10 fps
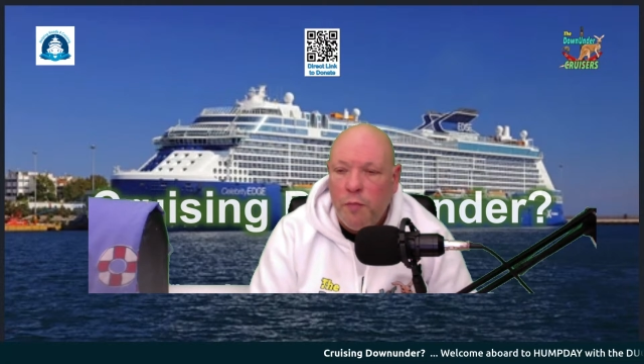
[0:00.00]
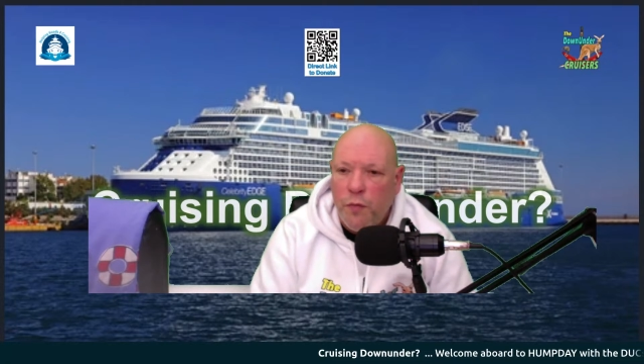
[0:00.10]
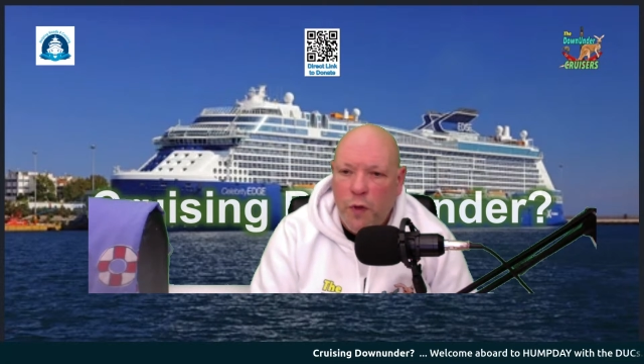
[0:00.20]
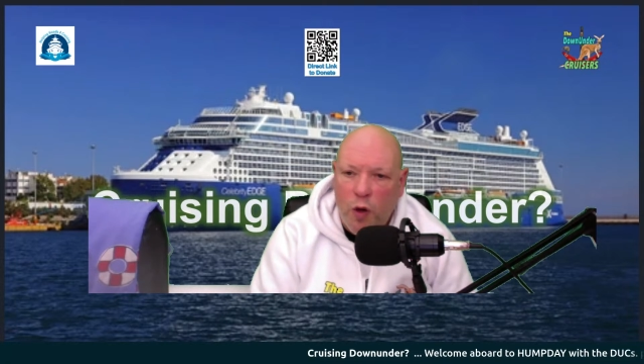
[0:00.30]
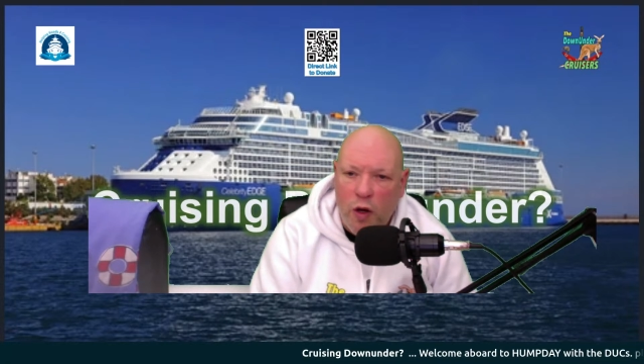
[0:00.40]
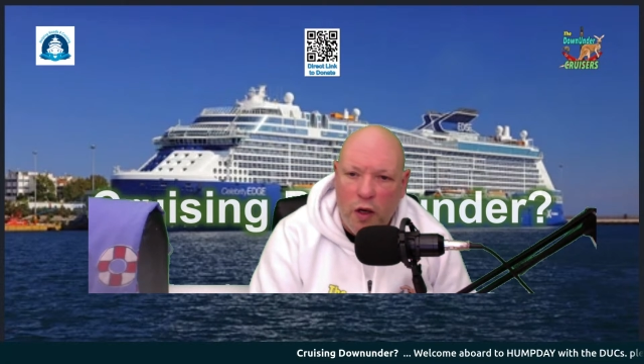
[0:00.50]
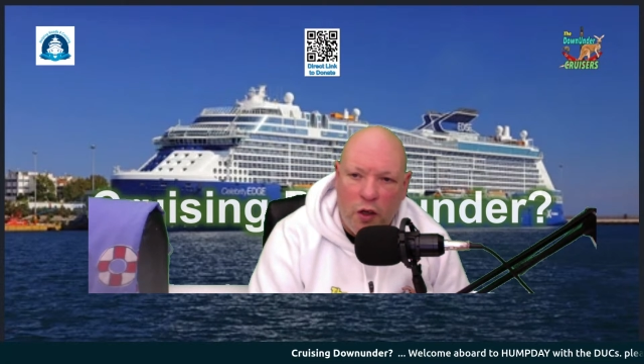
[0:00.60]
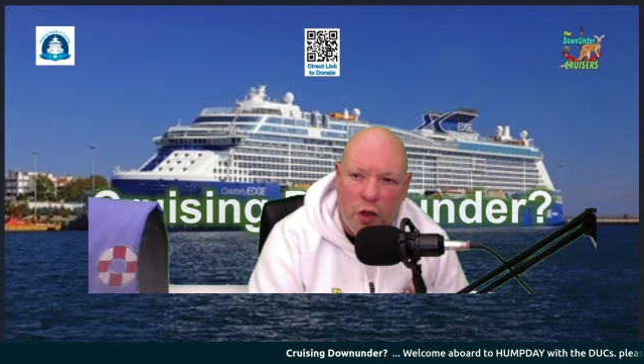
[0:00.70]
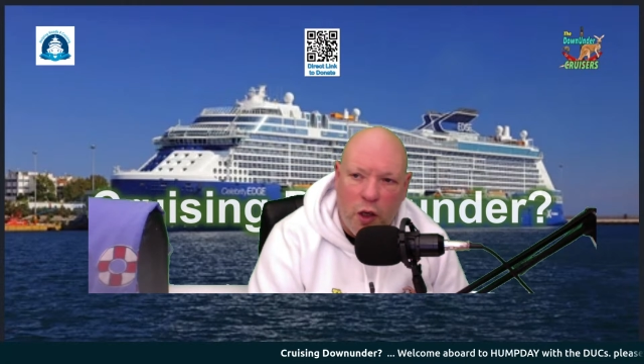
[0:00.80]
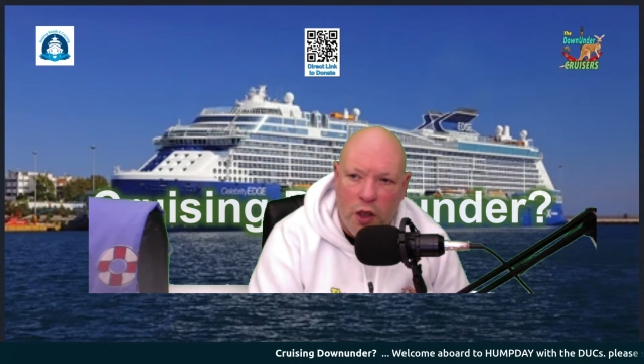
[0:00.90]
Not only are
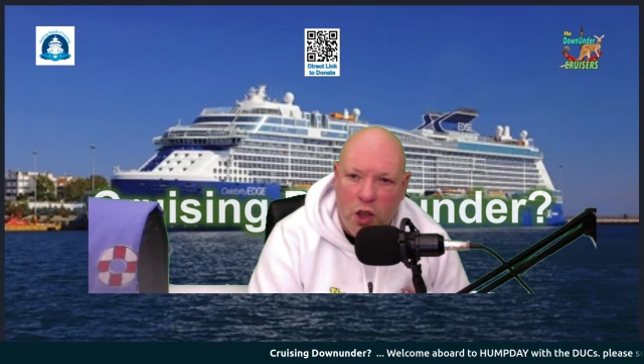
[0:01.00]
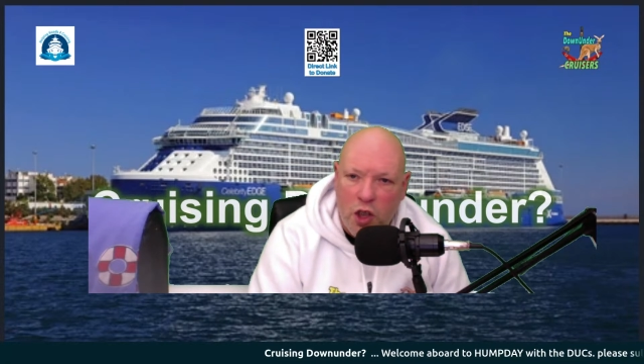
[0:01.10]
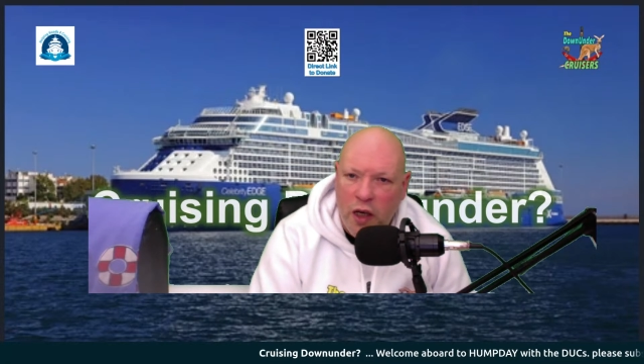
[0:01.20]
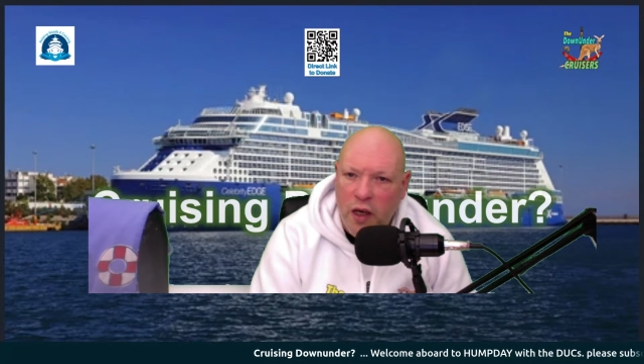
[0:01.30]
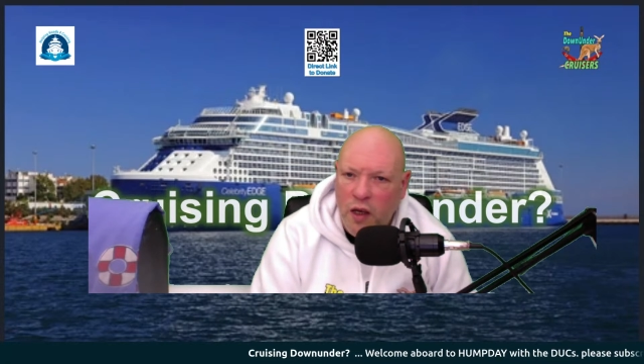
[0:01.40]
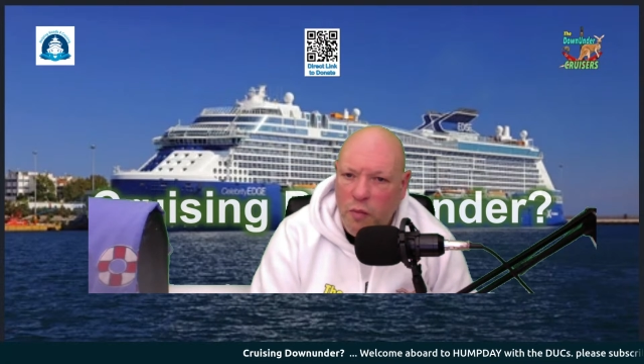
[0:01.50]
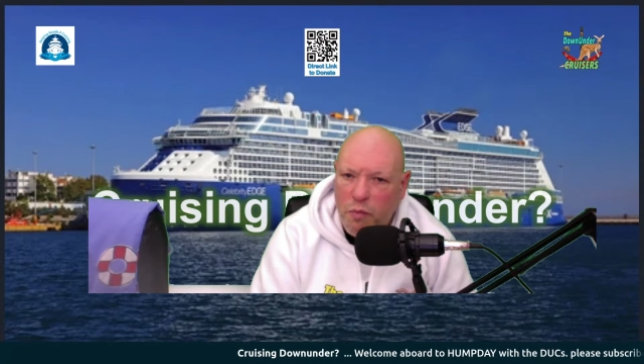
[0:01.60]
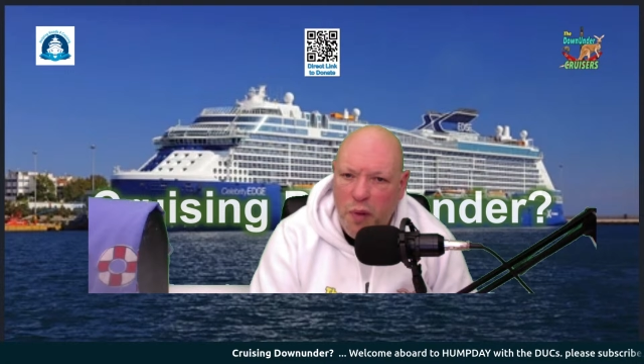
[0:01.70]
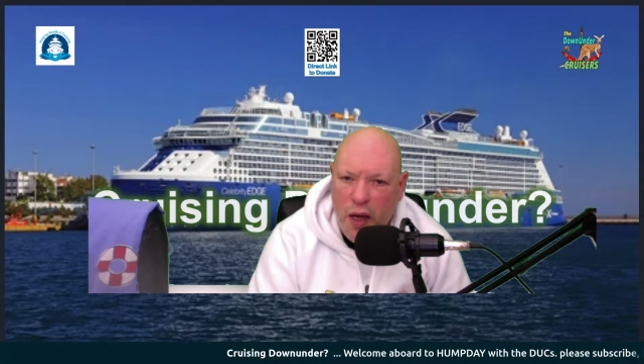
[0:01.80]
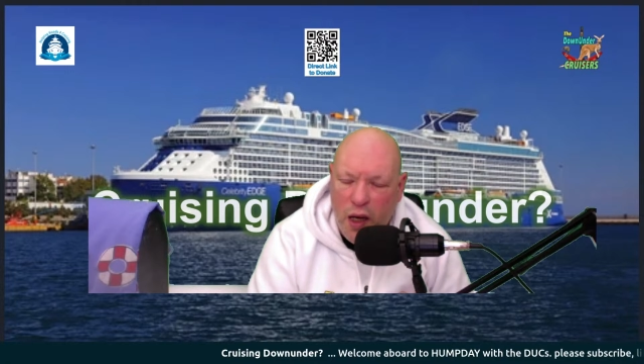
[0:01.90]
you going to check it,
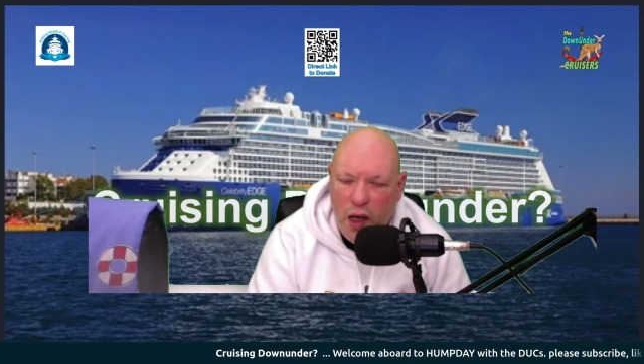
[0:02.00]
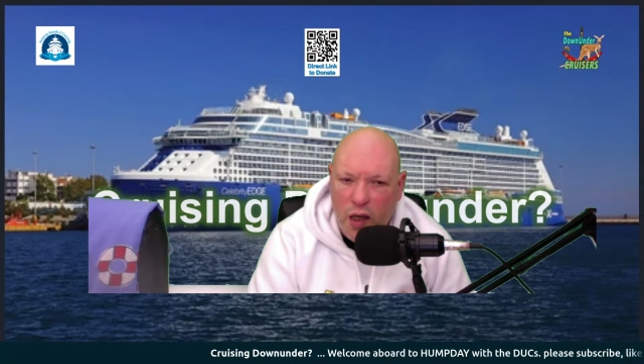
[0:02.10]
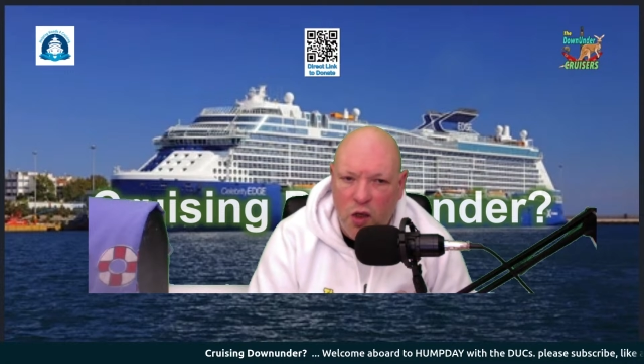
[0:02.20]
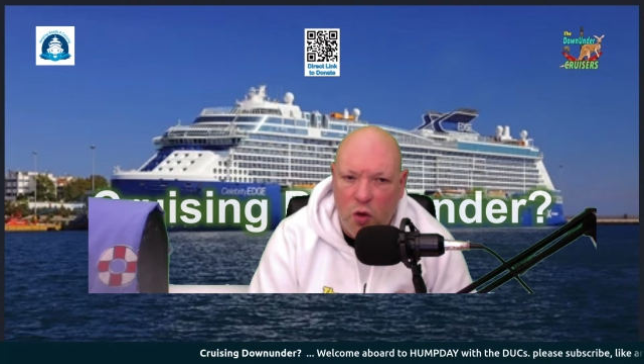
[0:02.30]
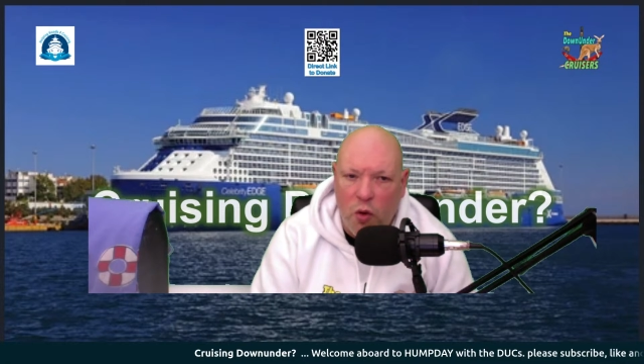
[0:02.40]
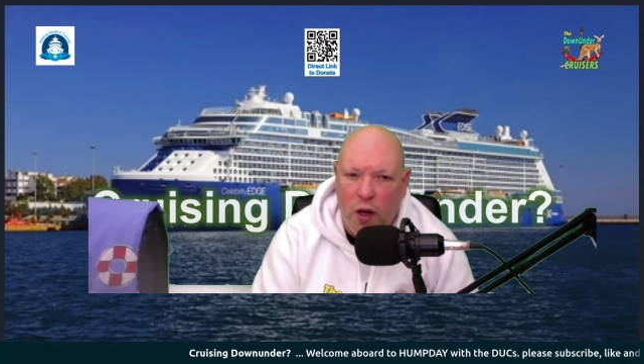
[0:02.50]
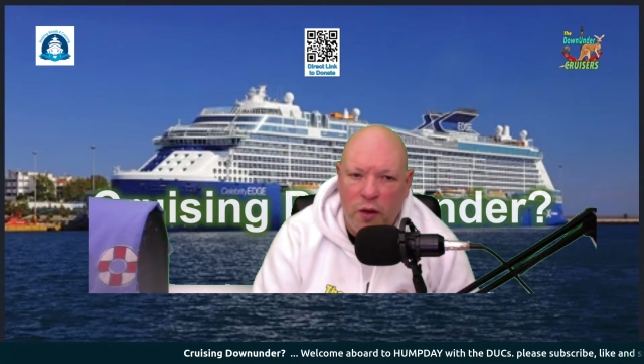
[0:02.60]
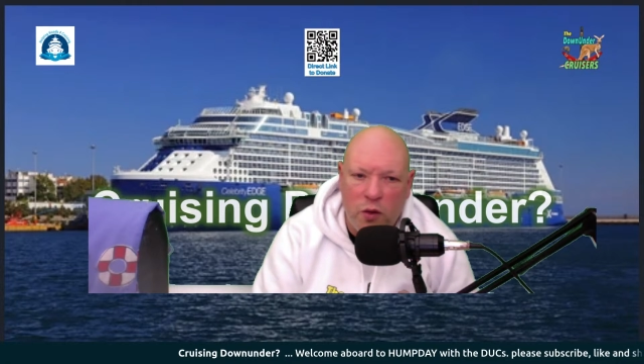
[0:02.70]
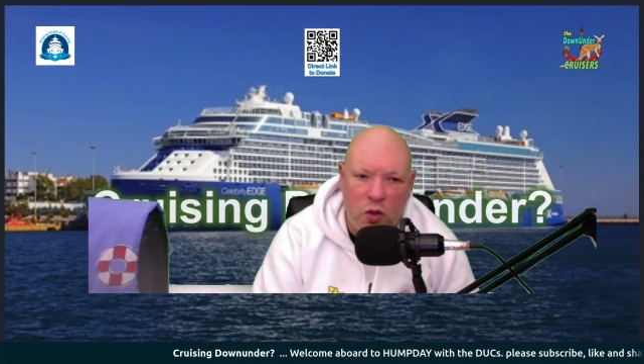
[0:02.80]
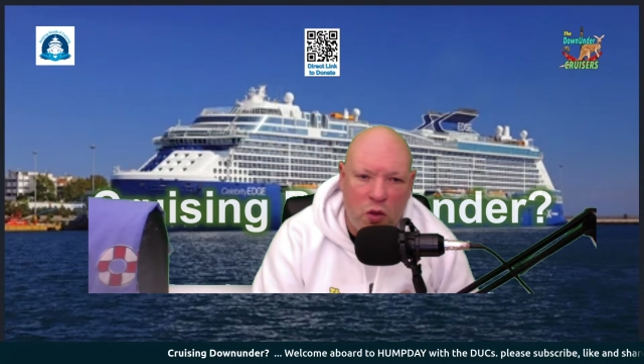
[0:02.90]
but you're
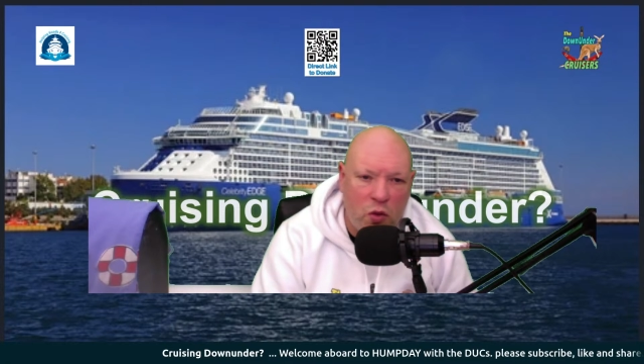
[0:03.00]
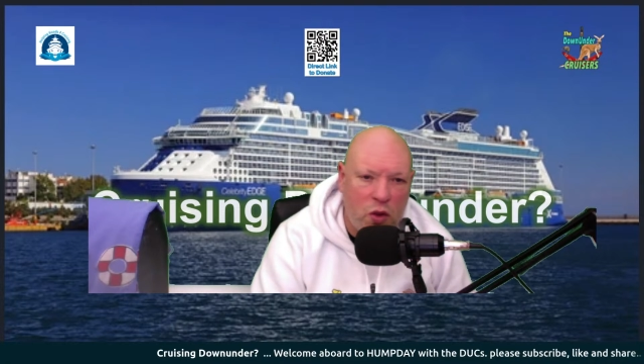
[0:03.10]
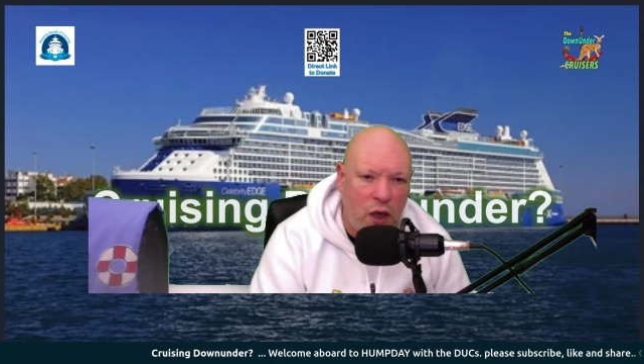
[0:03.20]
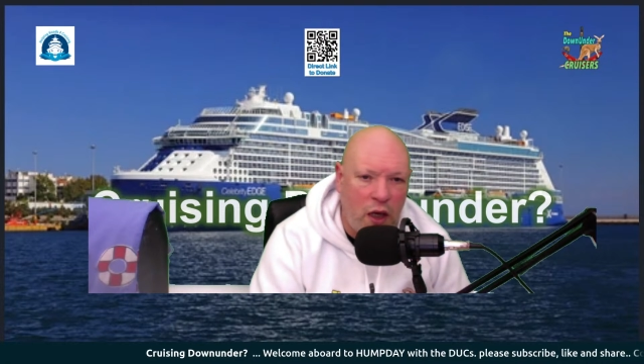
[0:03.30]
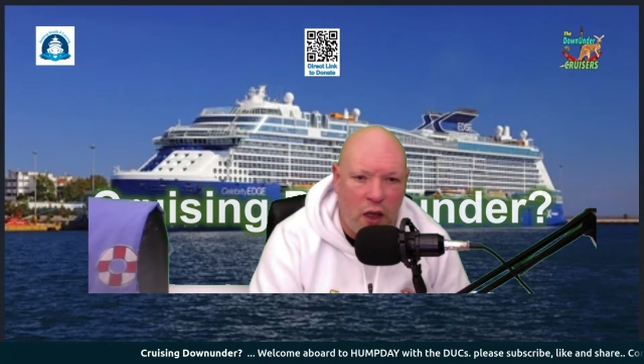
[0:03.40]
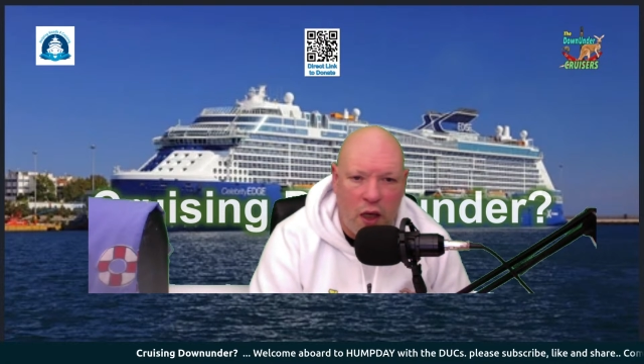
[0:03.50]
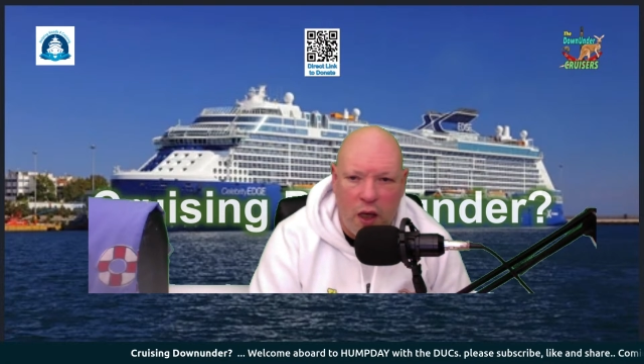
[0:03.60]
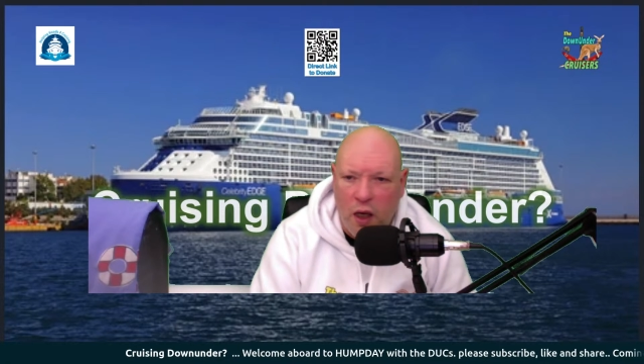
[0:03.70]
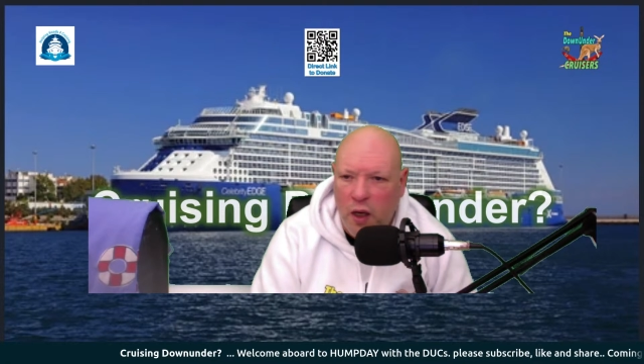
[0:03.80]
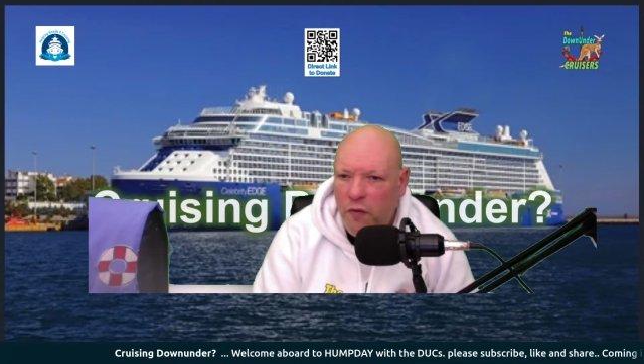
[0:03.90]
going to stay there